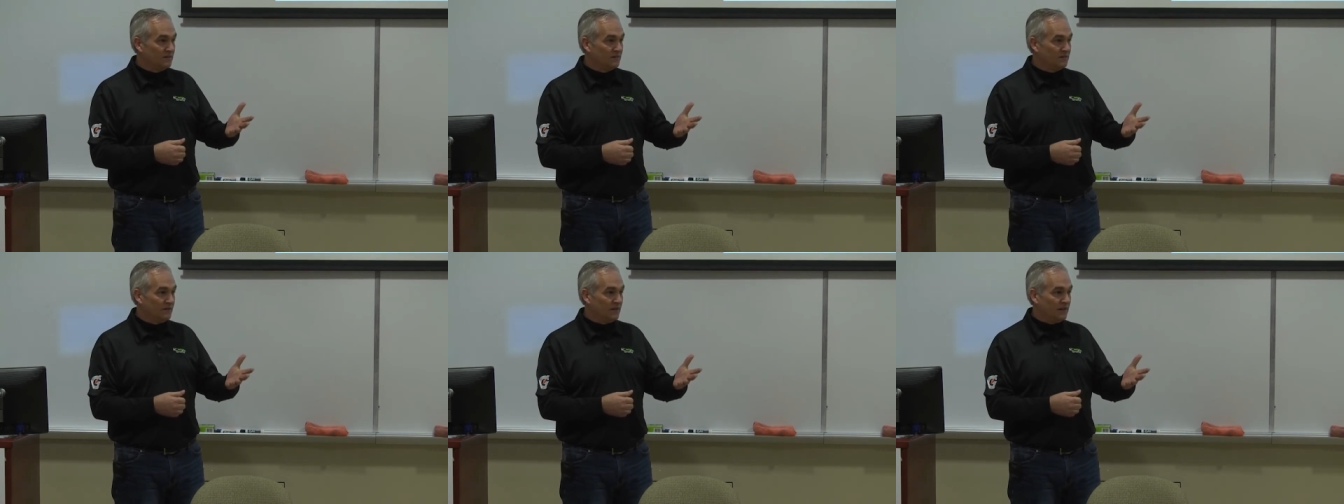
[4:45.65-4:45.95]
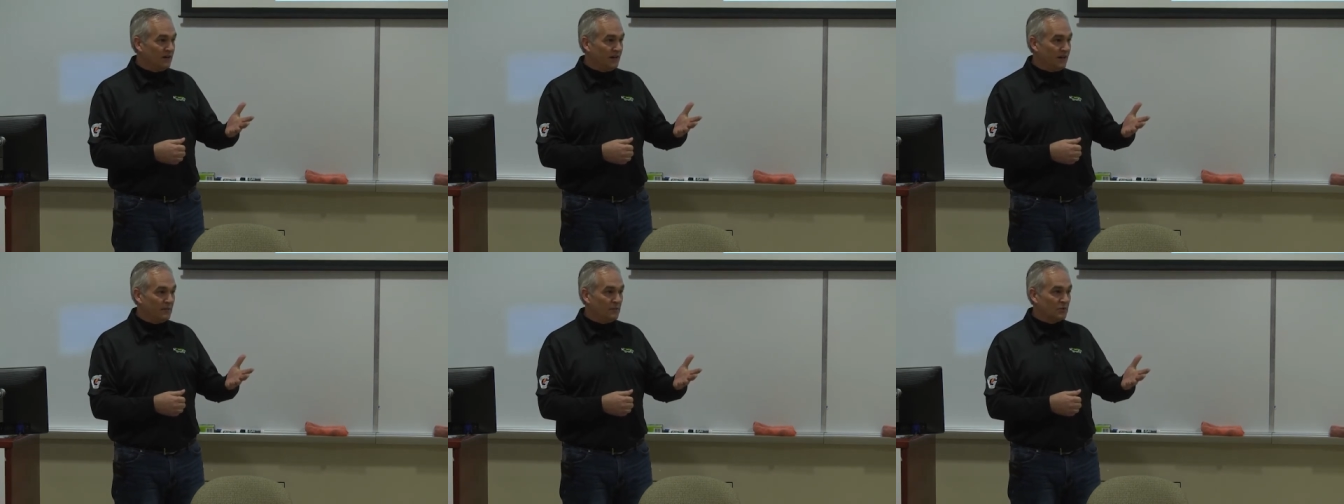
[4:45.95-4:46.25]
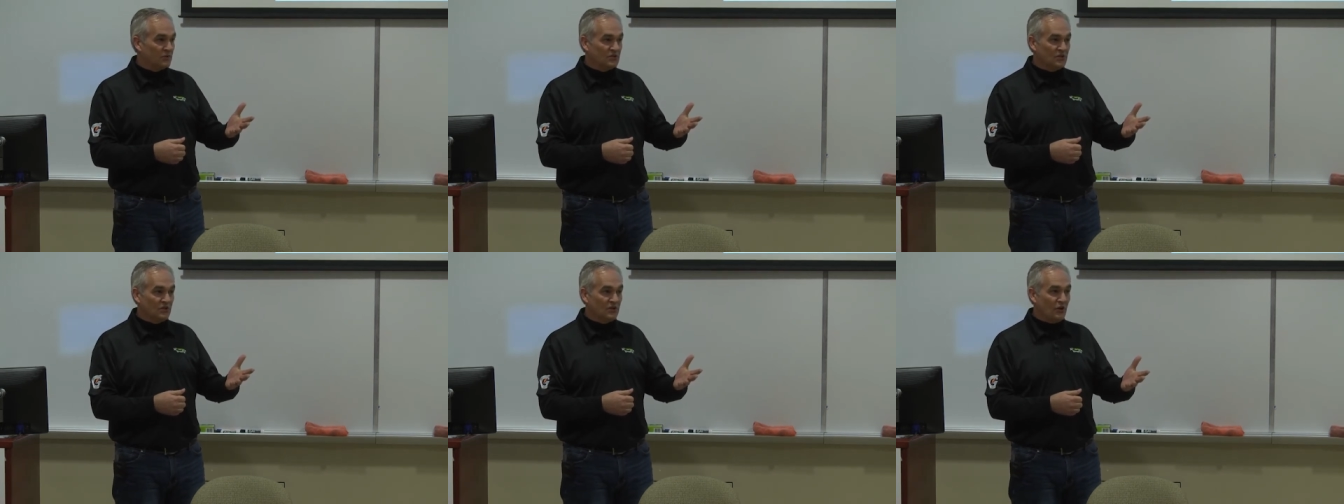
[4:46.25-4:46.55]
that
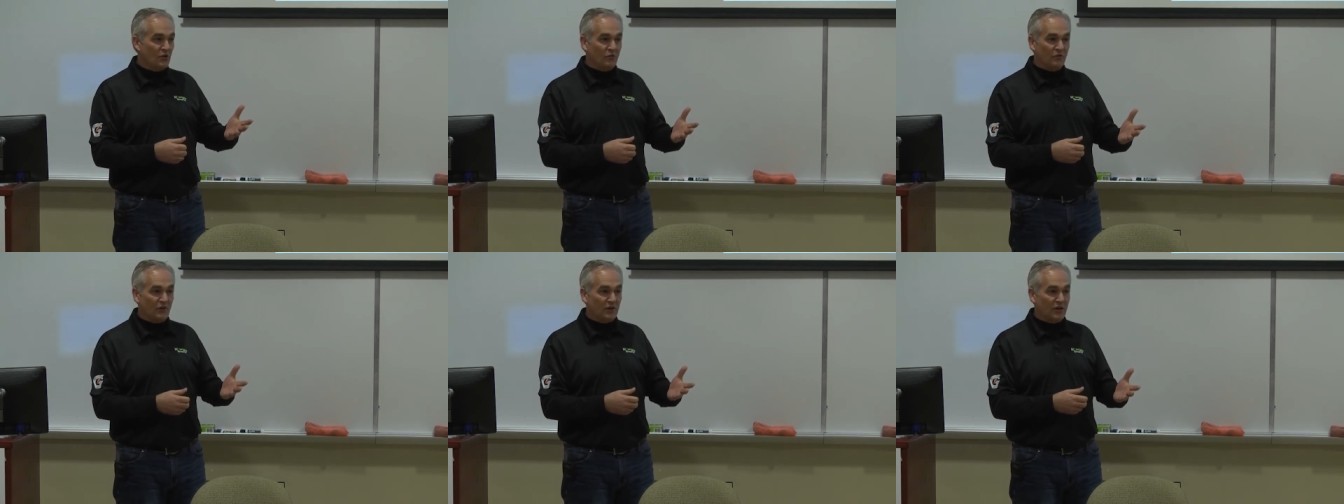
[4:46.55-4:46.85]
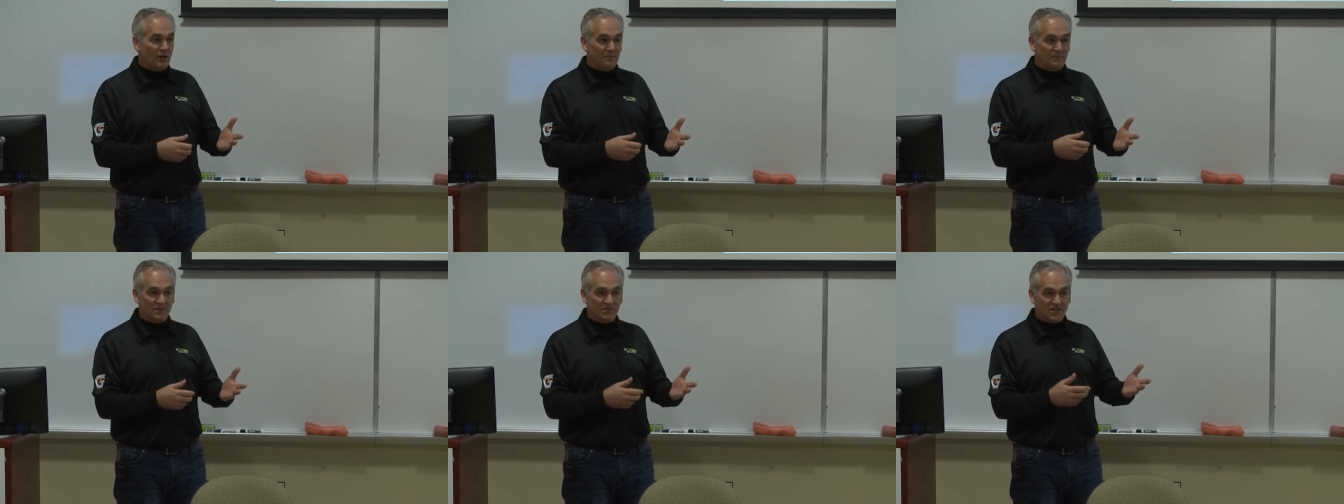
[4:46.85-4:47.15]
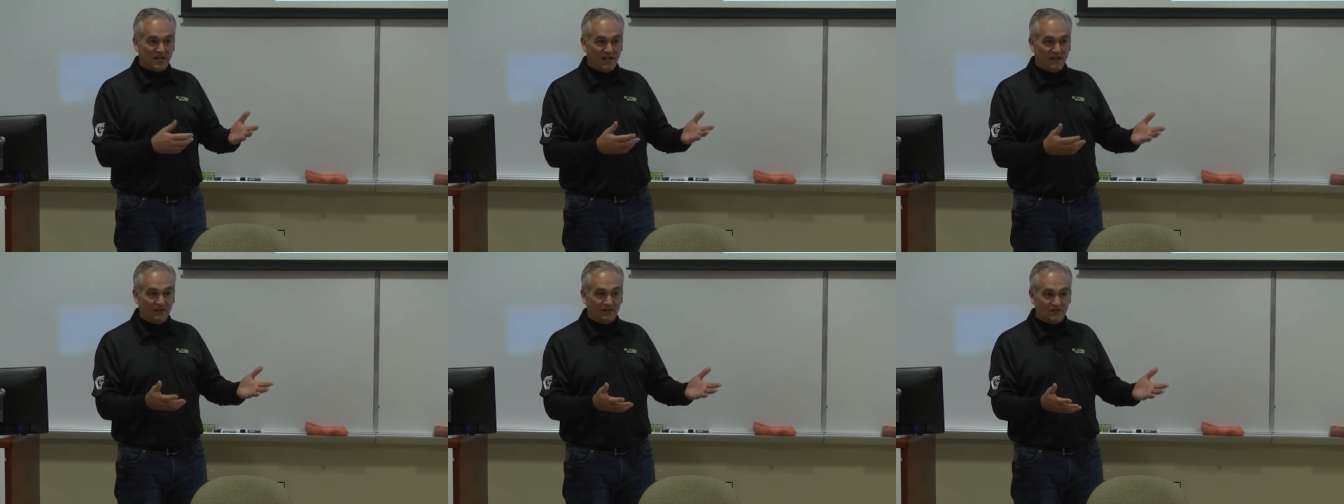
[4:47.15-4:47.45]
enables you to overcome the
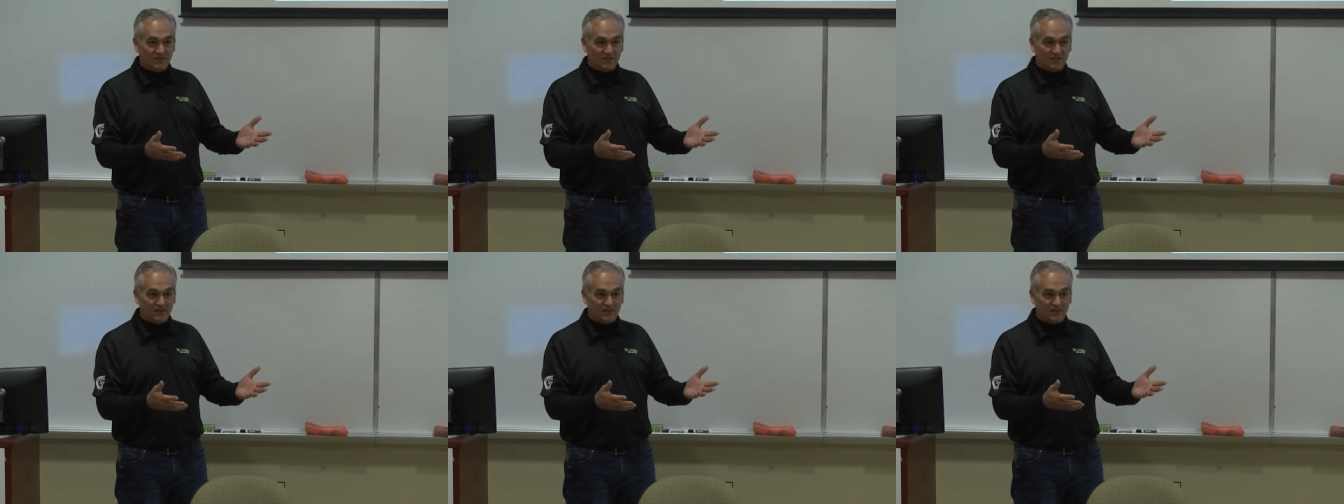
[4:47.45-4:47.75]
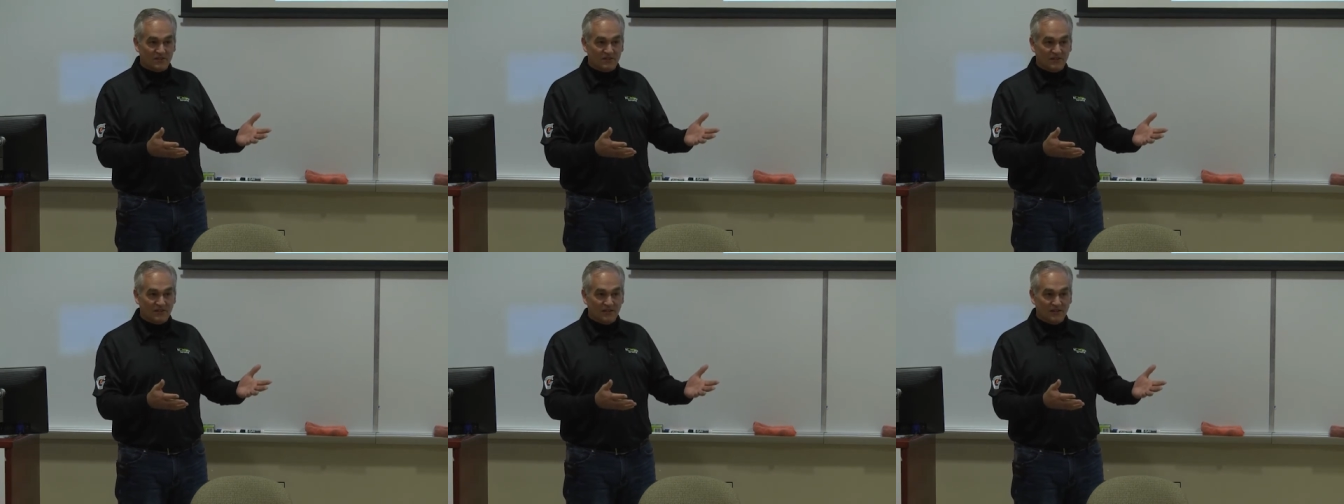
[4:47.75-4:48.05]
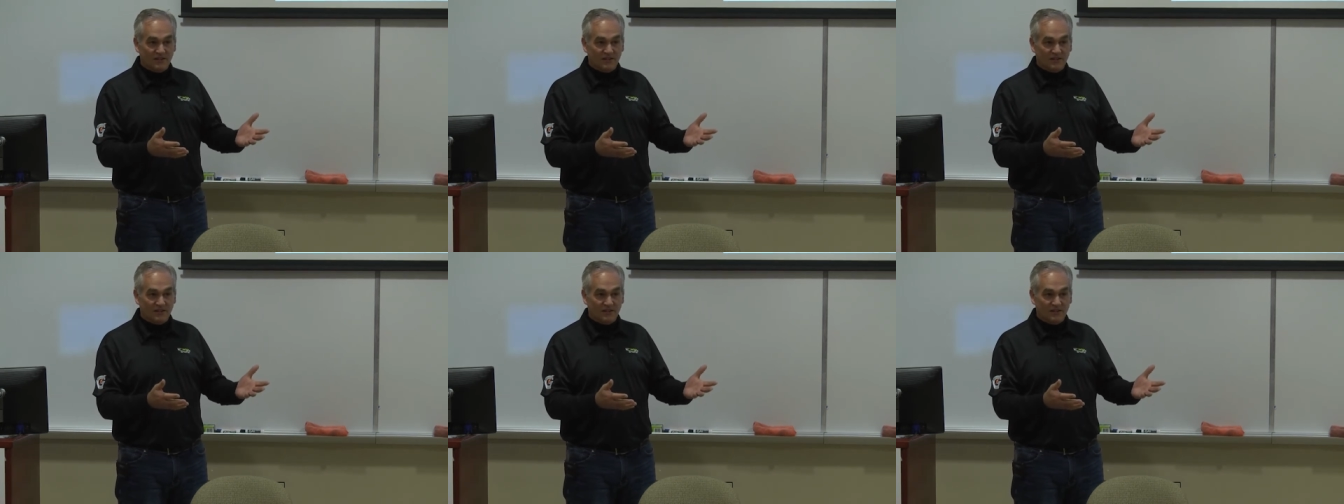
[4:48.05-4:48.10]
challenges,